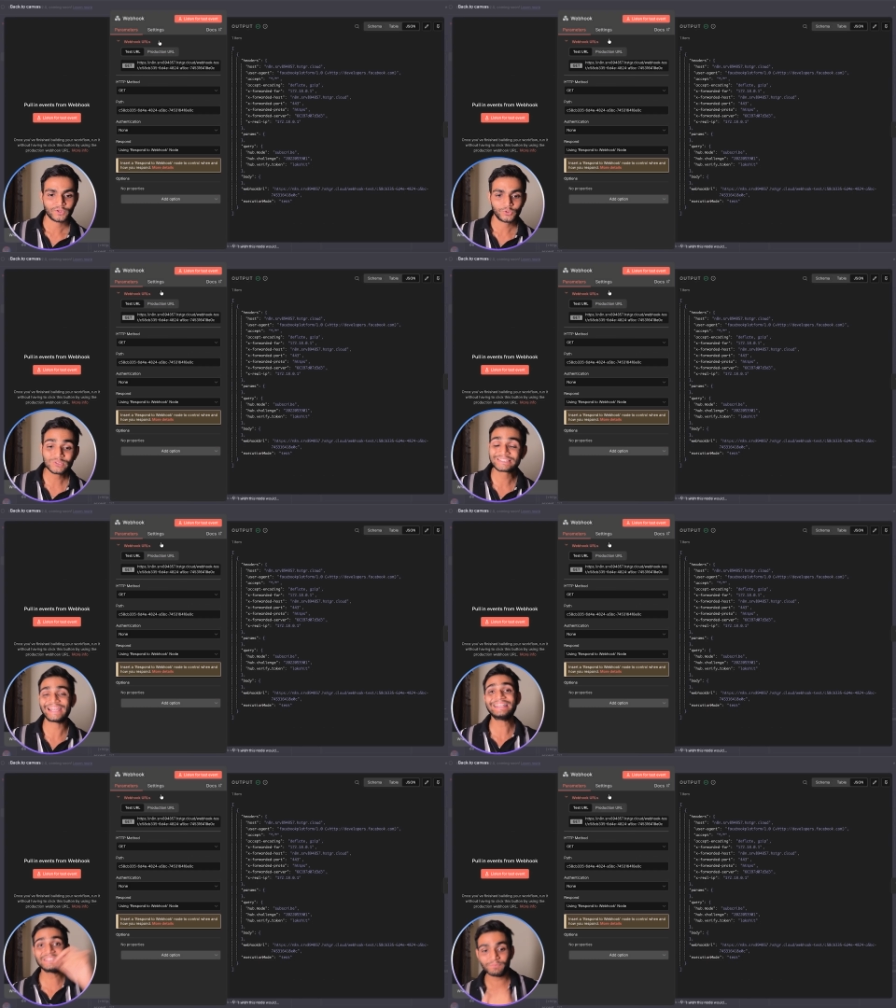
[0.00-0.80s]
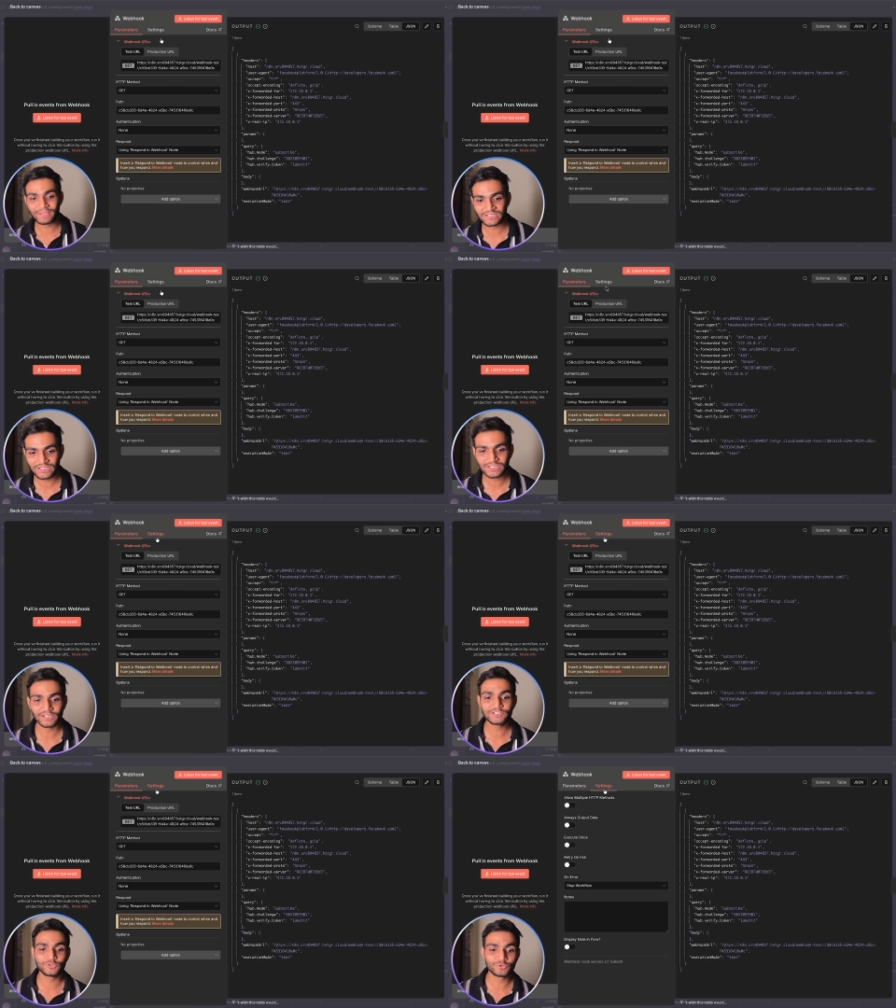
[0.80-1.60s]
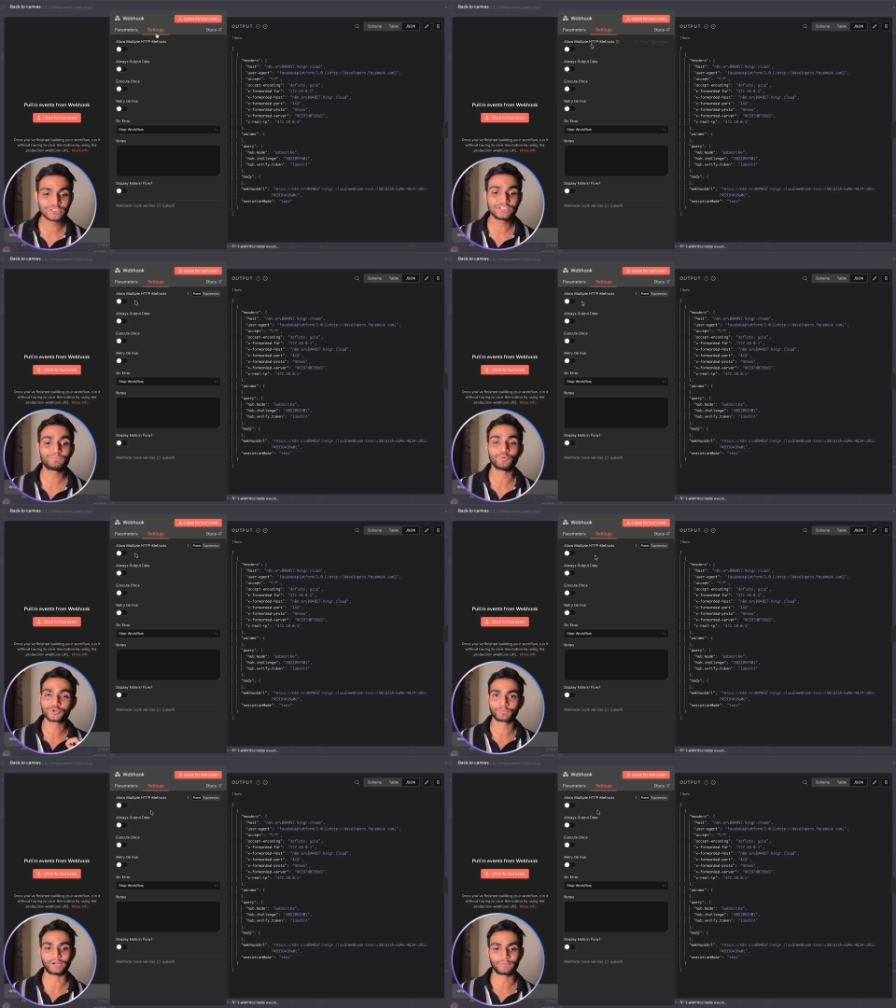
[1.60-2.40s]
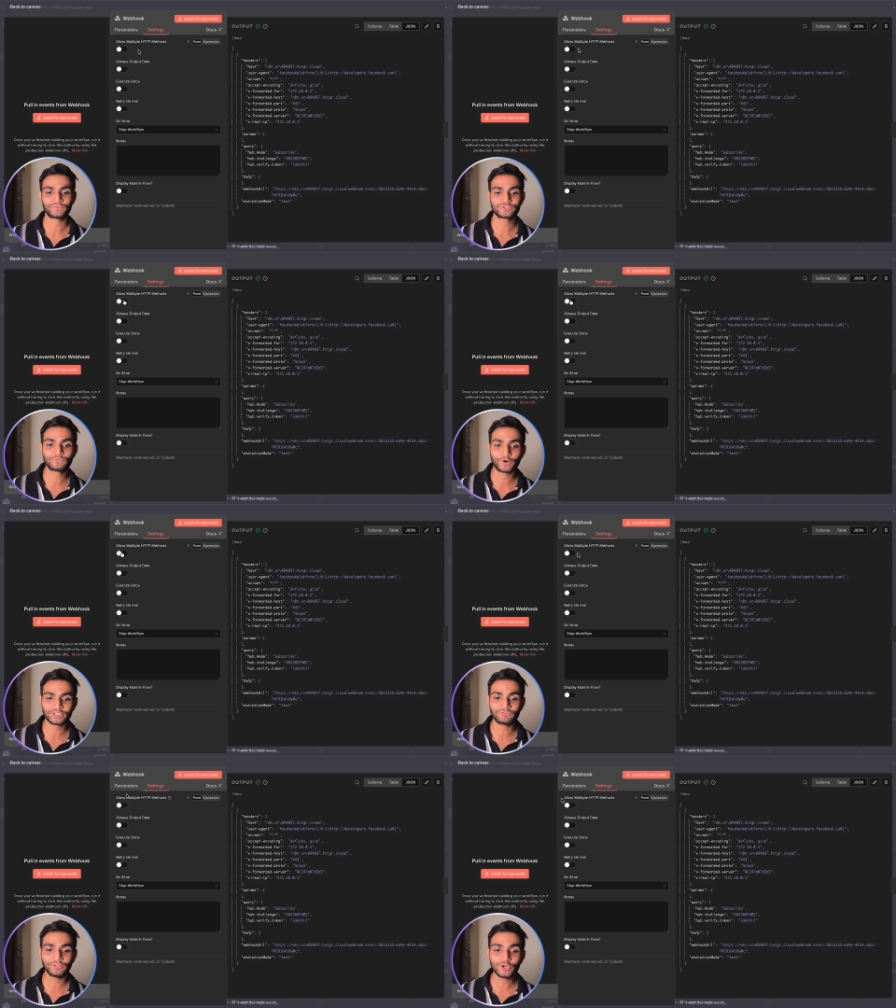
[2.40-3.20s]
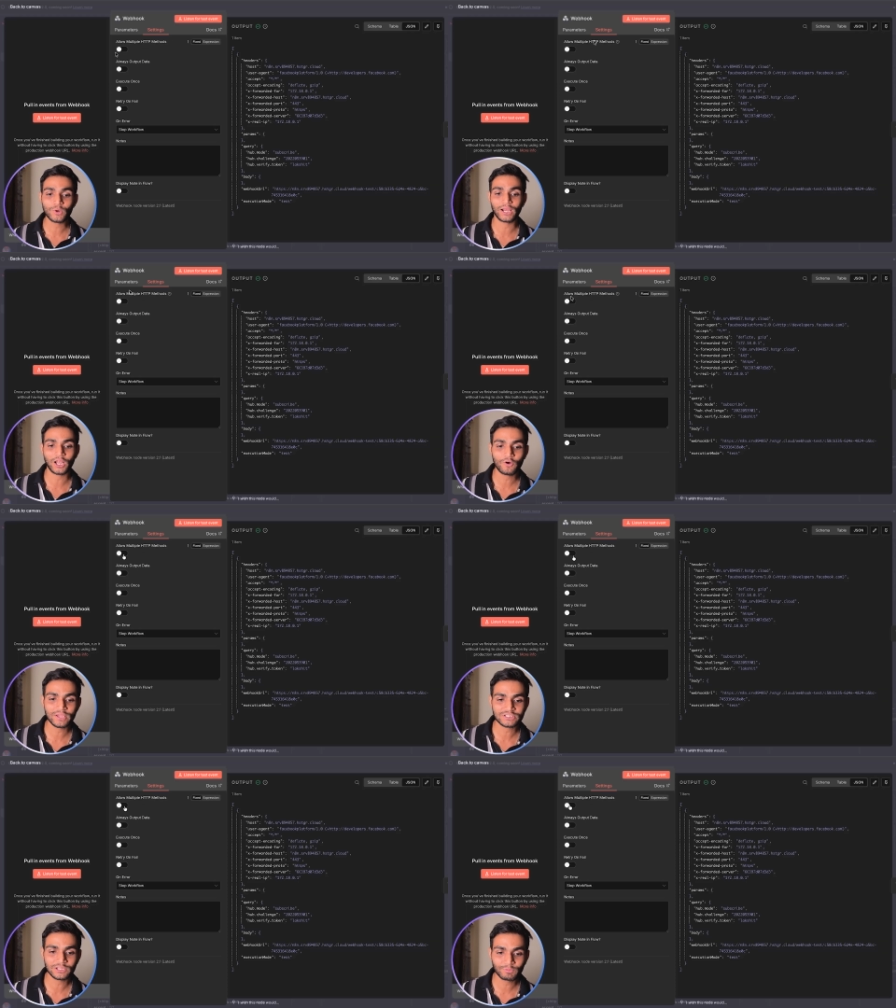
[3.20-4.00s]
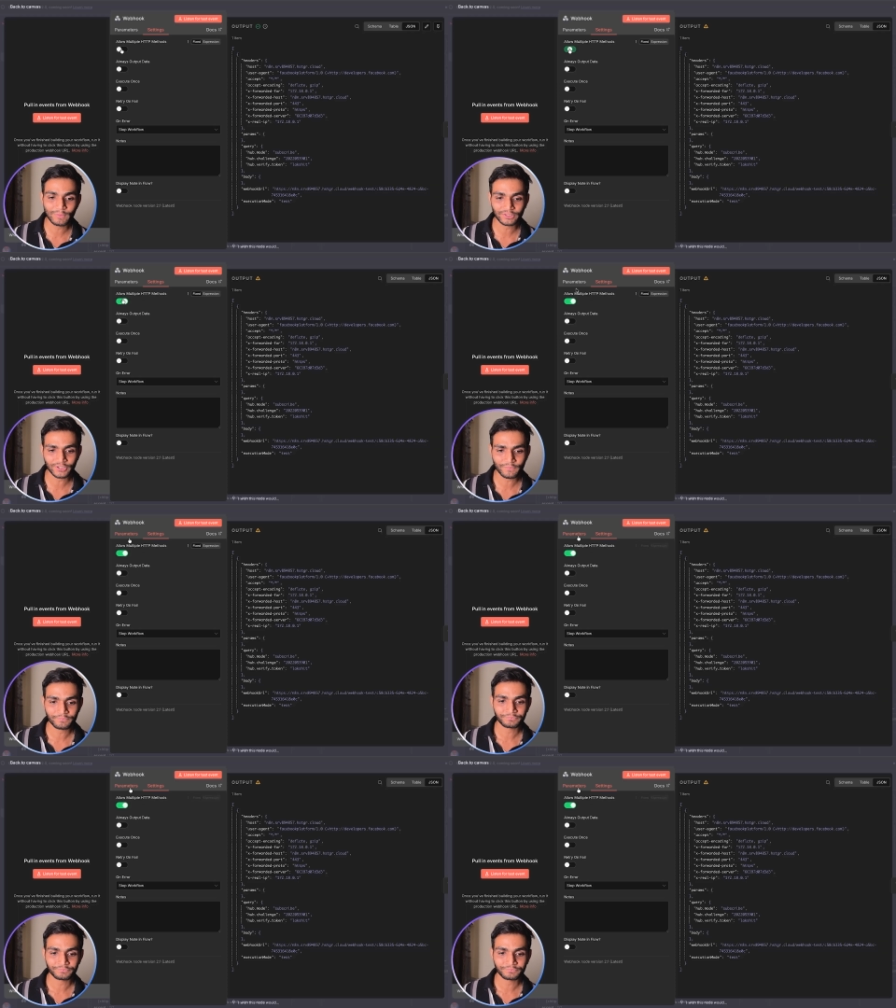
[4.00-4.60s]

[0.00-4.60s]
to send the messages it uses the post part so for that we need to allow http method